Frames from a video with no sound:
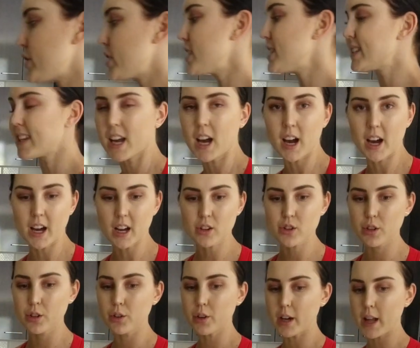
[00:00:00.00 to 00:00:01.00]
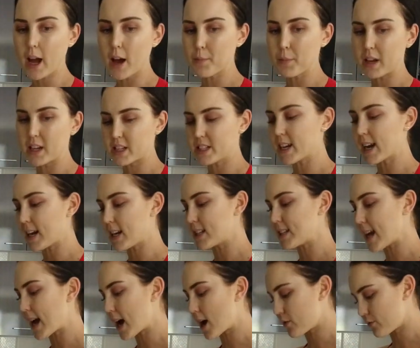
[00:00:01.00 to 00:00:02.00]
you can see, I actually already have my containers
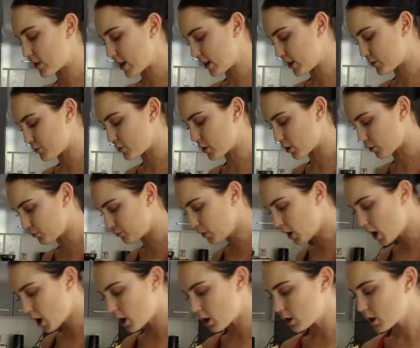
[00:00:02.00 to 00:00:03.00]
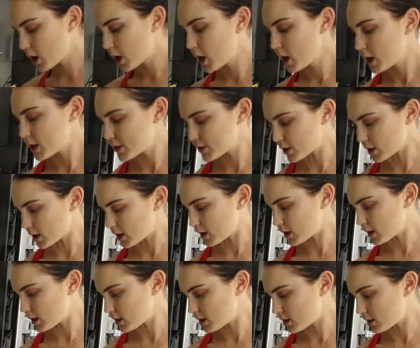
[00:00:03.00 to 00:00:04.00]
out ready to rock and roll. So
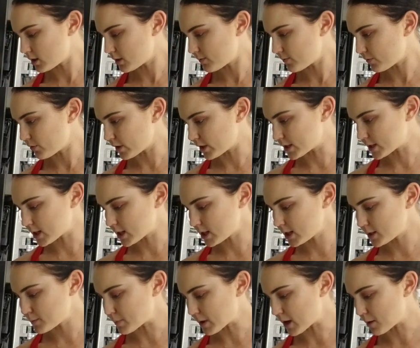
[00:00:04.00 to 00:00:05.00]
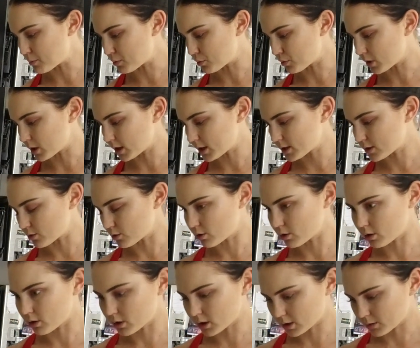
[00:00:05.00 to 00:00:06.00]
let's get these bad boys and
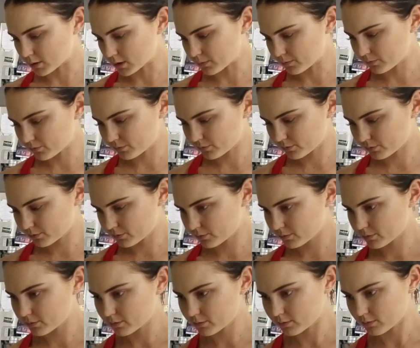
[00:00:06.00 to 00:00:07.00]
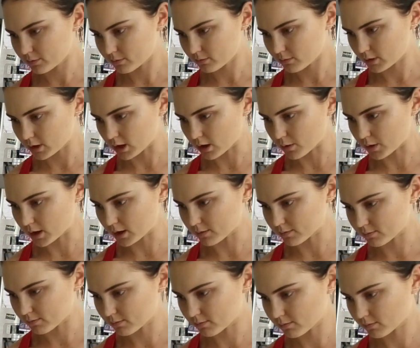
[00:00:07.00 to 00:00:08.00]
another one going.
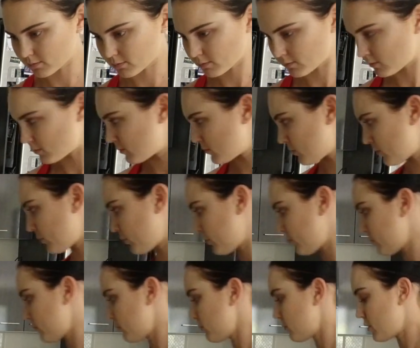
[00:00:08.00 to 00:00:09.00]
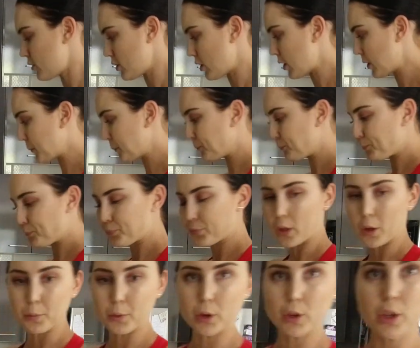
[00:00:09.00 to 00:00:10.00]
So I'm going